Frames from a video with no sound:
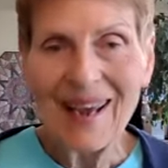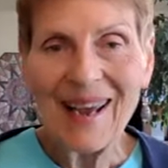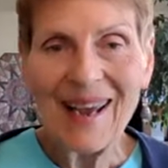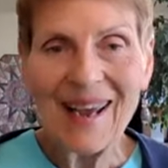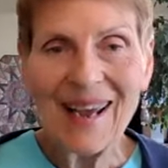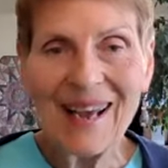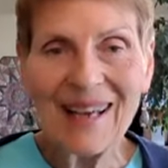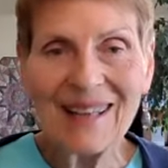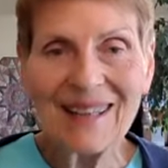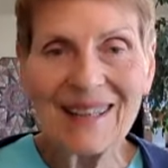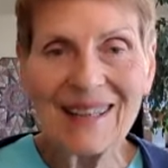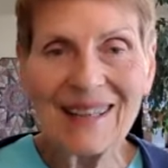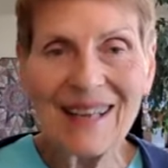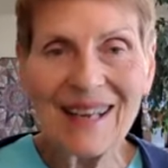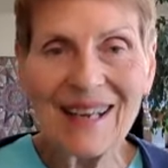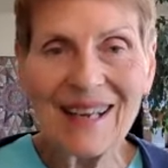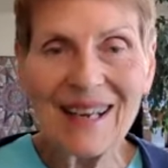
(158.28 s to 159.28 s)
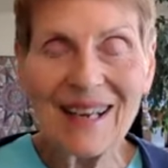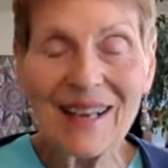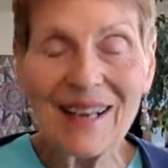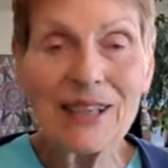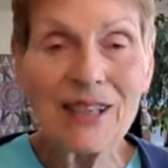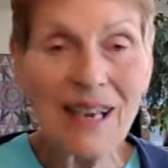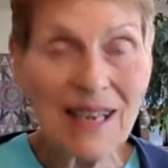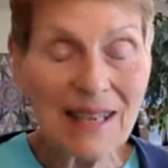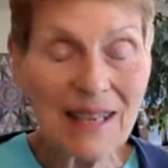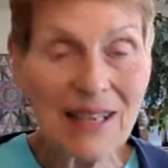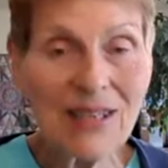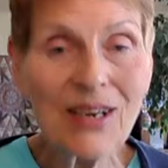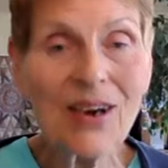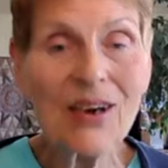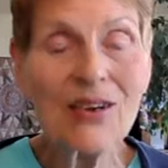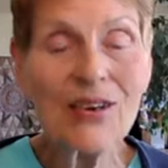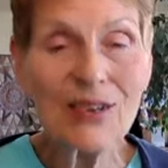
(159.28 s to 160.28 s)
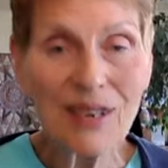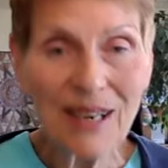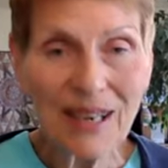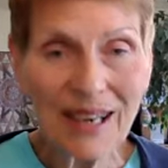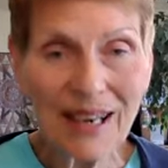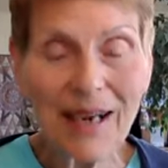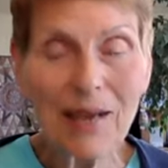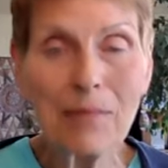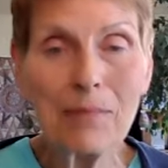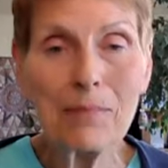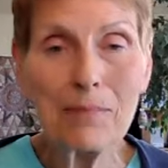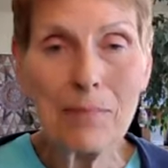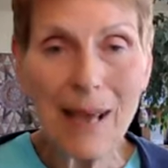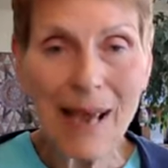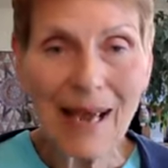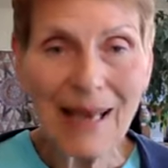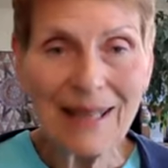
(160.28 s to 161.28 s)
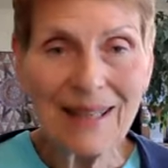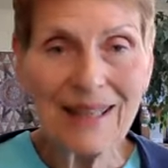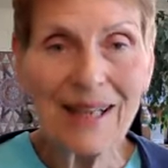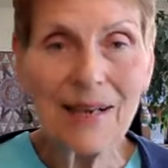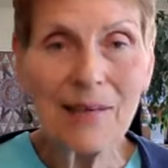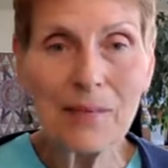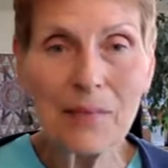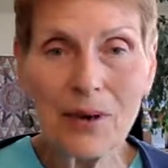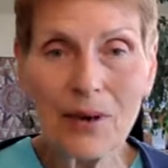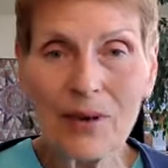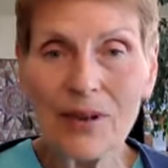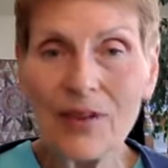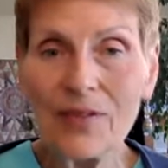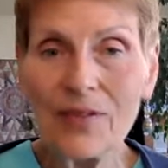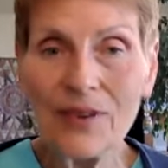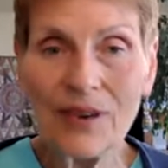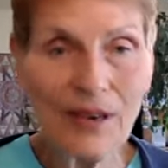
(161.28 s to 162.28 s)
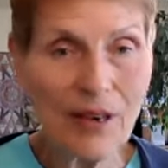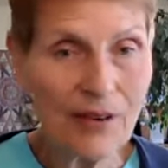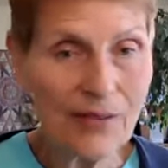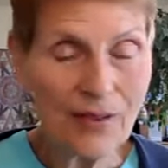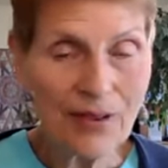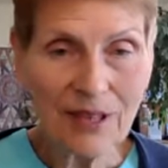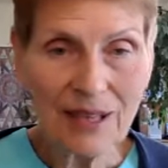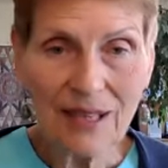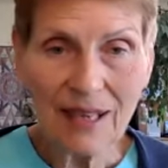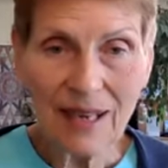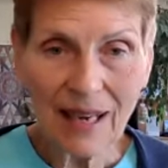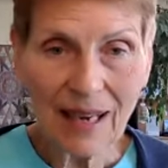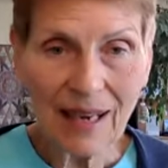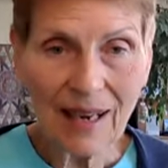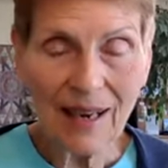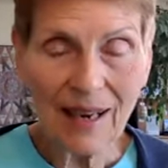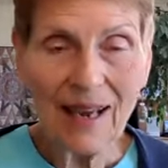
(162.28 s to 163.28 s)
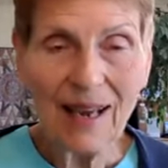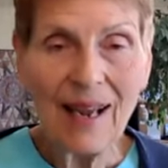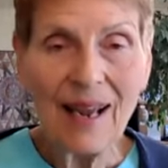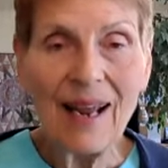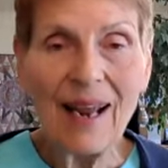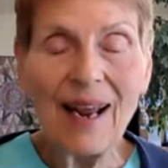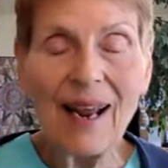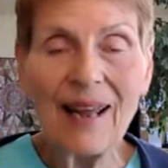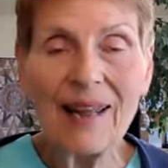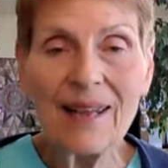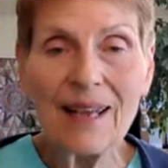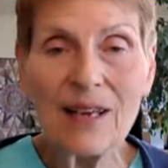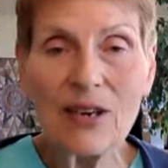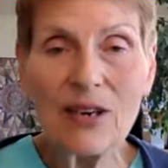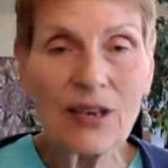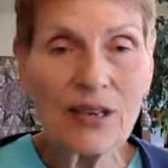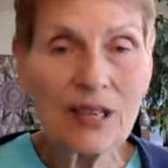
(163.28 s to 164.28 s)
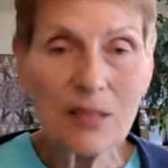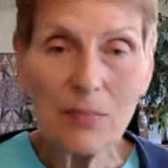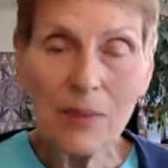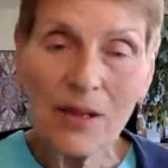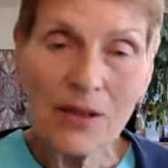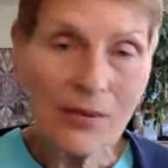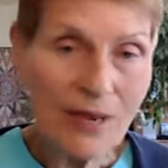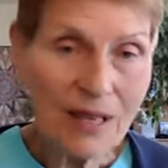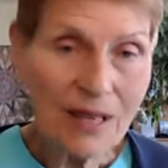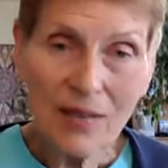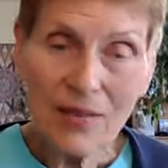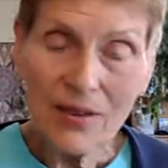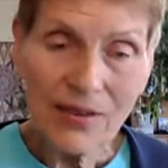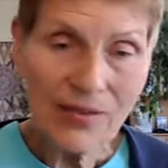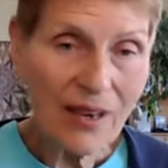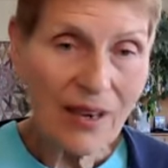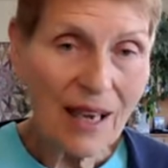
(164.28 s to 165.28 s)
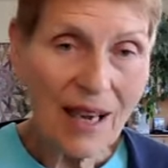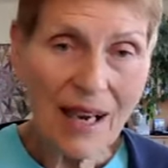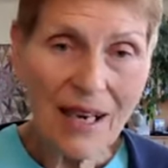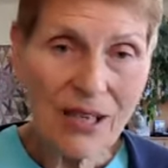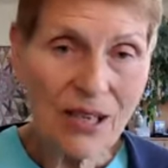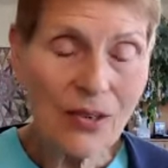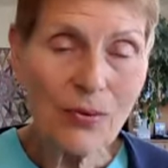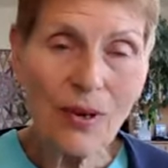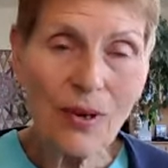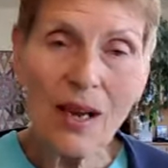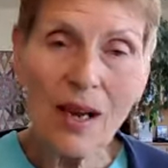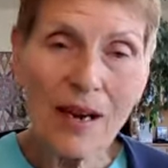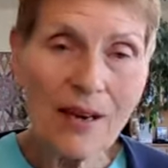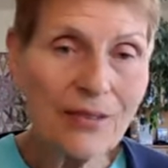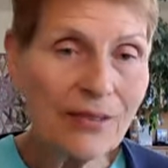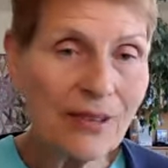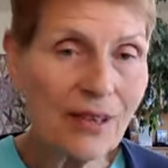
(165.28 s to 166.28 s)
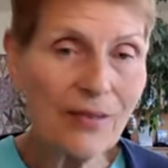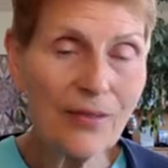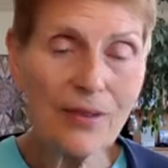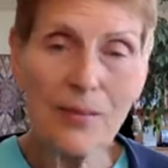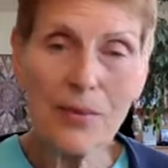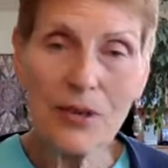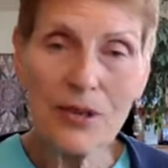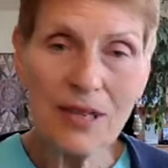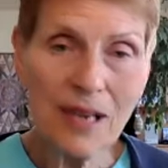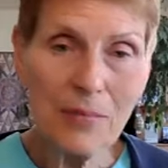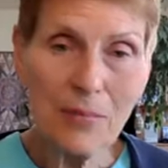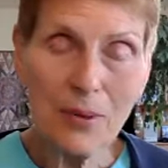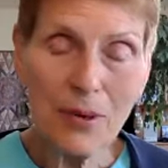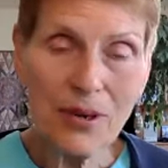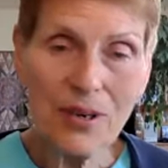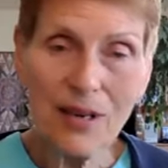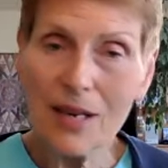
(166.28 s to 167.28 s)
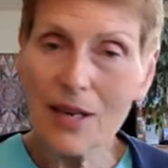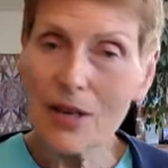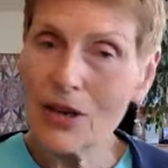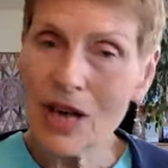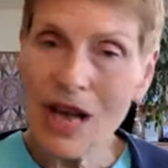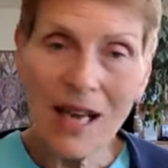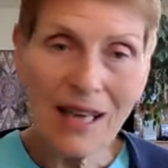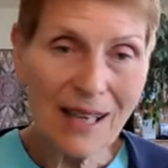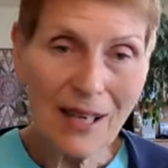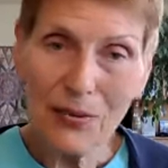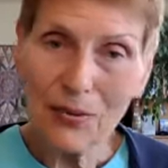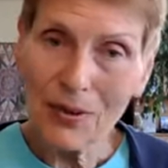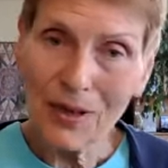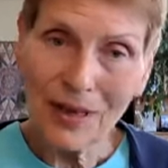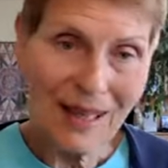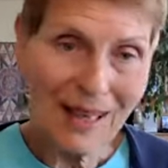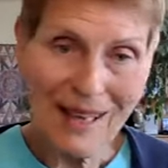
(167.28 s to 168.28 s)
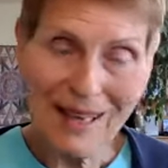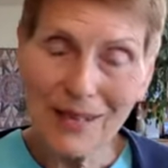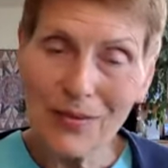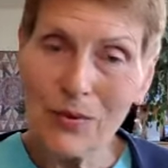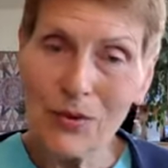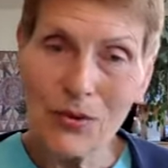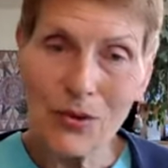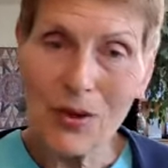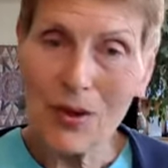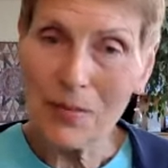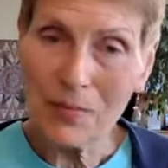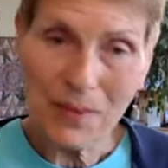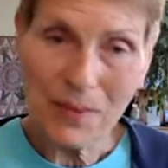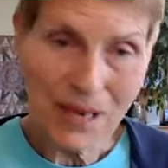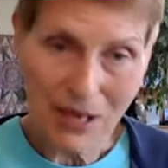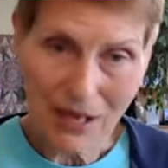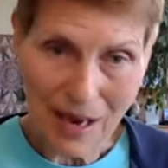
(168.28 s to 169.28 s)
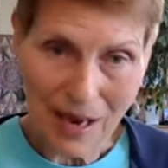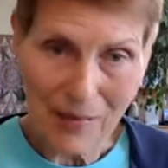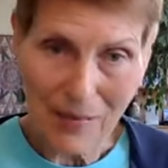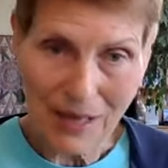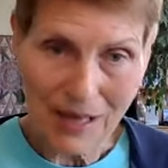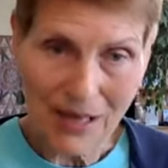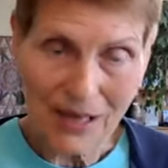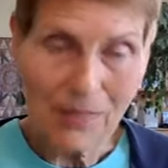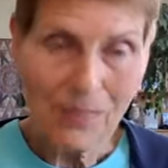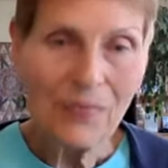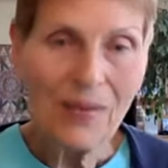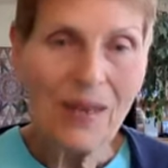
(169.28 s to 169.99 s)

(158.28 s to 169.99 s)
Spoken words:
and the chances are you're going to get a bad sunburn the very first day. And then you're going to spend the rest of your vacation recovering from your sunburn, and you're not going to really get to enjoy the beach that much.